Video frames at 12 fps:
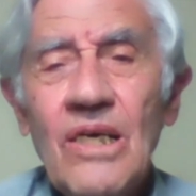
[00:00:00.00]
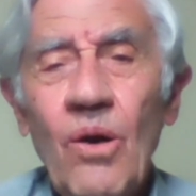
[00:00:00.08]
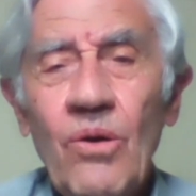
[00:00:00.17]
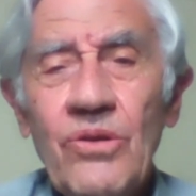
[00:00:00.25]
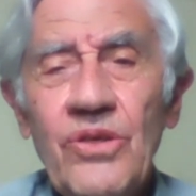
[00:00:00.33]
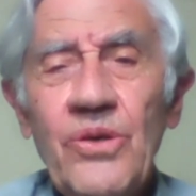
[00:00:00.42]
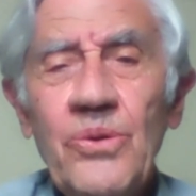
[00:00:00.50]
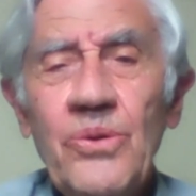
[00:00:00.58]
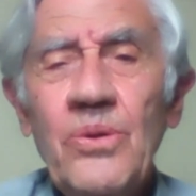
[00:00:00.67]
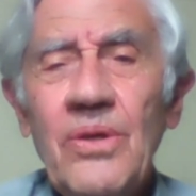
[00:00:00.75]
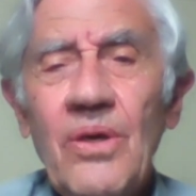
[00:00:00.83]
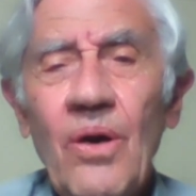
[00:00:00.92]
on
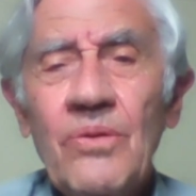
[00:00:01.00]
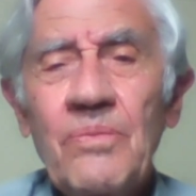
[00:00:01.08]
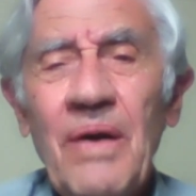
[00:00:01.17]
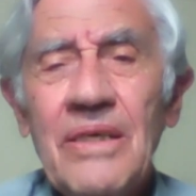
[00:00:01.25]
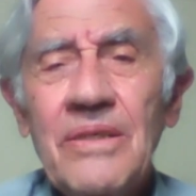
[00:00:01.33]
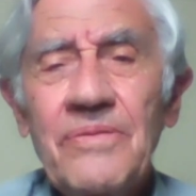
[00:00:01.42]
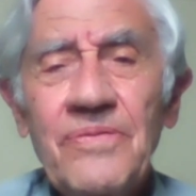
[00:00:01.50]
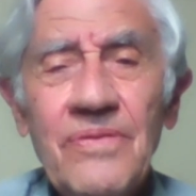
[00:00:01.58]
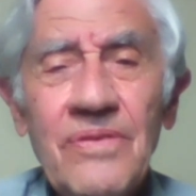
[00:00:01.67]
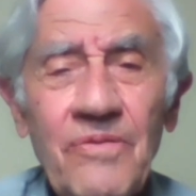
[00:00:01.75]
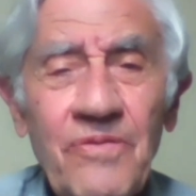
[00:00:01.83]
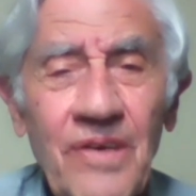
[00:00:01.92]
you, on
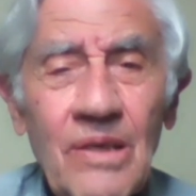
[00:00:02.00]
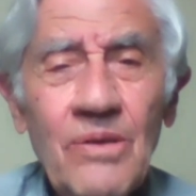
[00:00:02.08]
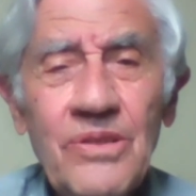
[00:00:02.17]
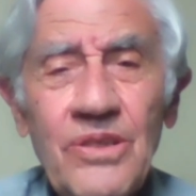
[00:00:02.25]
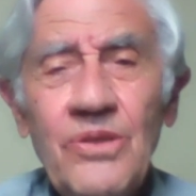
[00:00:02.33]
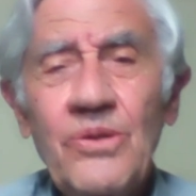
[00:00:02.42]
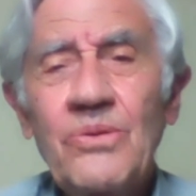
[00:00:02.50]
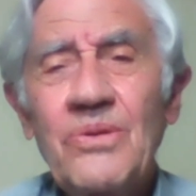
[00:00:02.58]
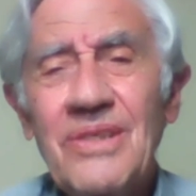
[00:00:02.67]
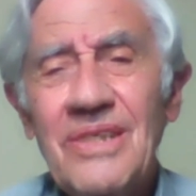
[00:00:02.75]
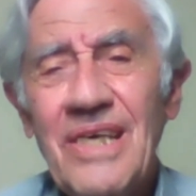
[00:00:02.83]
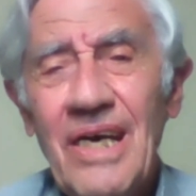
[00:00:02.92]
the fellow
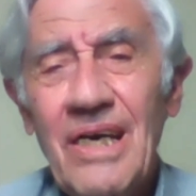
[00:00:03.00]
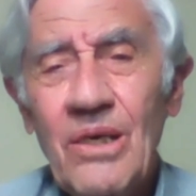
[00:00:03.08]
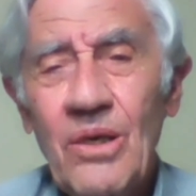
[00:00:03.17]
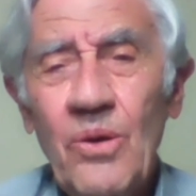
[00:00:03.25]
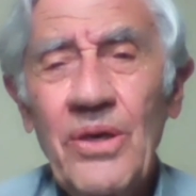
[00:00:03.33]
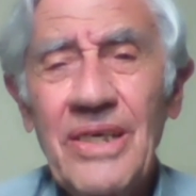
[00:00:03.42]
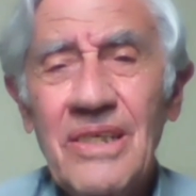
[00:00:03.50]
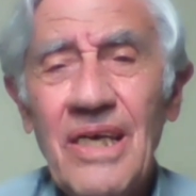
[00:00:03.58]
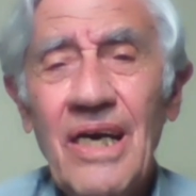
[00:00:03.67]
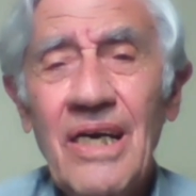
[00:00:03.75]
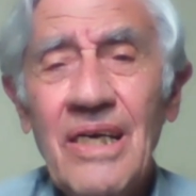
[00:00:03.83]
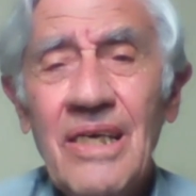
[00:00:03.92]
students there, going
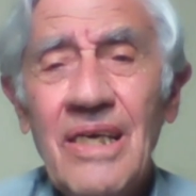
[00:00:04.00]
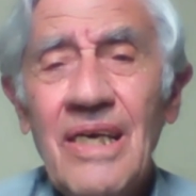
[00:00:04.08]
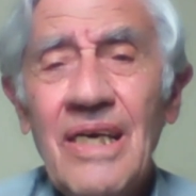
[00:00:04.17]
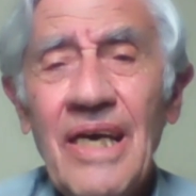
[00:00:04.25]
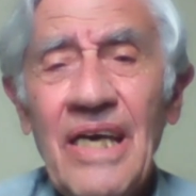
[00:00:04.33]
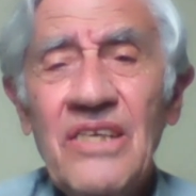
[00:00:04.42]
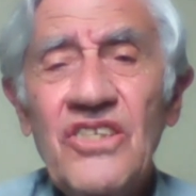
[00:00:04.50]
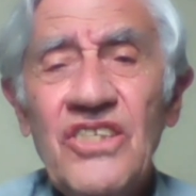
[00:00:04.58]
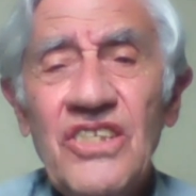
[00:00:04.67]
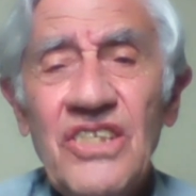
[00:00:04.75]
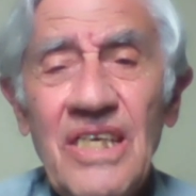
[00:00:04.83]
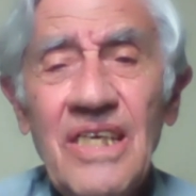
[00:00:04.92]
there and
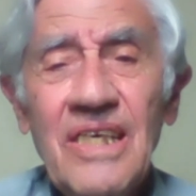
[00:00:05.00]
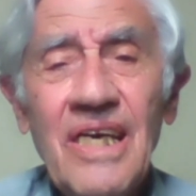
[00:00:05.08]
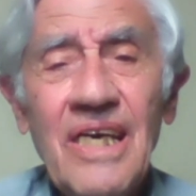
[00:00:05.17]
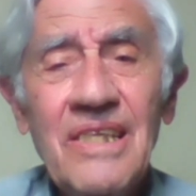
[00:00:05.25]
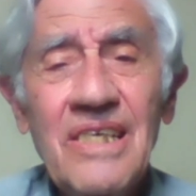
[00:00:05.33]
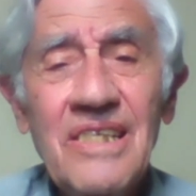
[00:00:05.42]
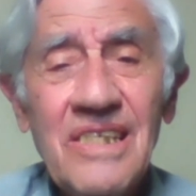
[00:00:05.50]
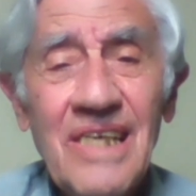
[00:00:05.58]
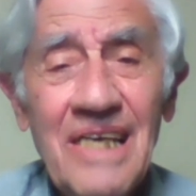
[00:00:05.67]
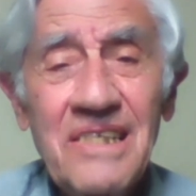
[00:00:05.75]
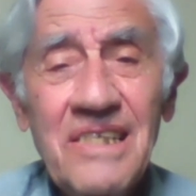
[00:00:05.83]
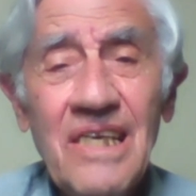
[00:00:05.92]
seeing and
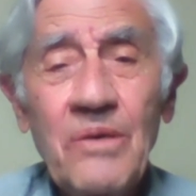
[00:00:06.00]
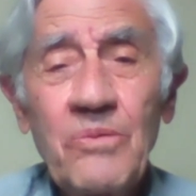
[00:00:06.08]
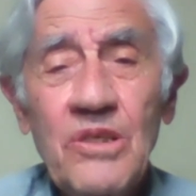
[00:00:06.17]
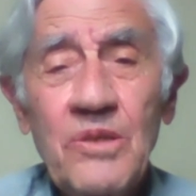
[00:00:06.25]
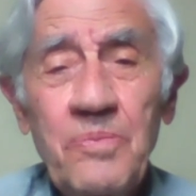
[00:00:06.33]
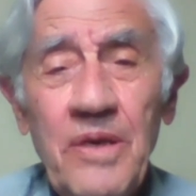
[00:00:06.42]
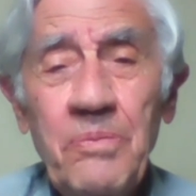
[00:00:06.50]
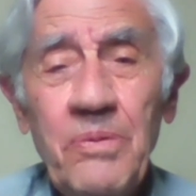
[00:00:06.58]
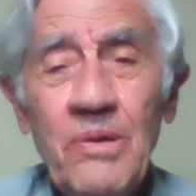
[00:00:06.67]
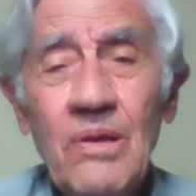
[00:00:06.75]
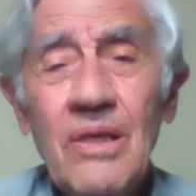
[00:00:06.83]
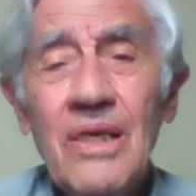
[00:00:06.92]
discussing with
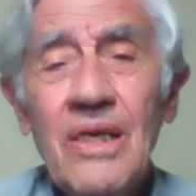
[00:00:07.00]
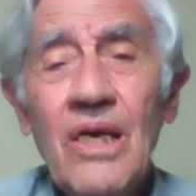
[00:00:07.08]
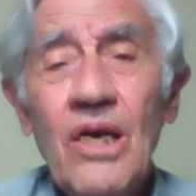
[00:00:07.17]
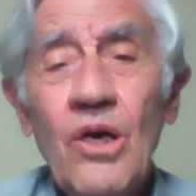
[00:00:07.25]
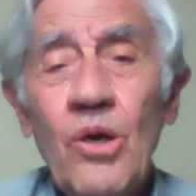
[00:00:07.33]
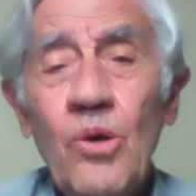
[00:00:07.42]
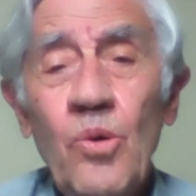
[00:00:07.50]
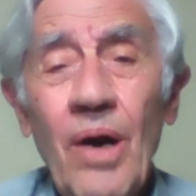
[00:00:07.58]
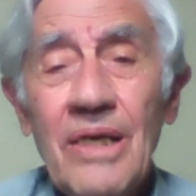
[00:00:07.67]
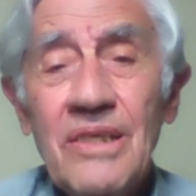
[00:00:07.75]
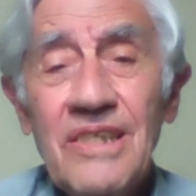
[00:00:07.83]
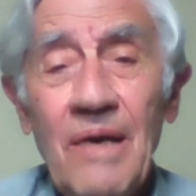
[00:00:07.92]
people who
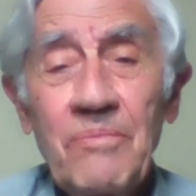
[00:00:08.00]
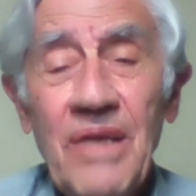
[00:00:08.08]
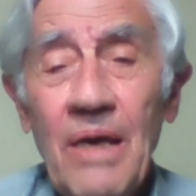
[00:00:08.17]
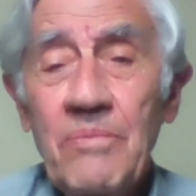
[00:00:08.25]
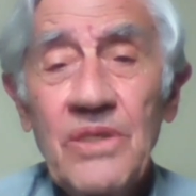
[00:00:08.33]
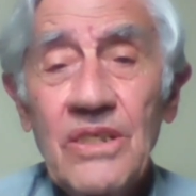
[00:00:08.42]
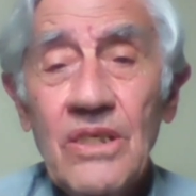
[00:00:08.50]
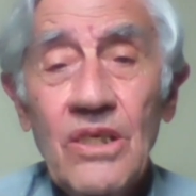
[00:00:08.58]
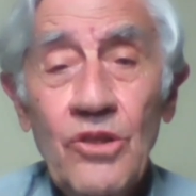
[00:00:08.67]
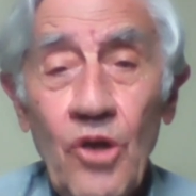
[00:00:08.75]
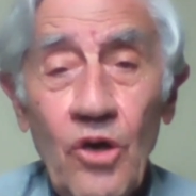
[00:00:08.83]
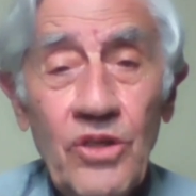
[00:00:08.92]
are sometimes
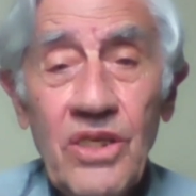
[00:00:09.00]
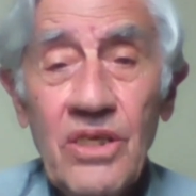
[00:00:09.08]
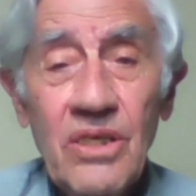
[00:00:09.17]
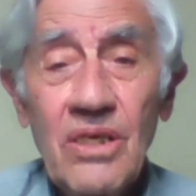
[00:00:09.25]
not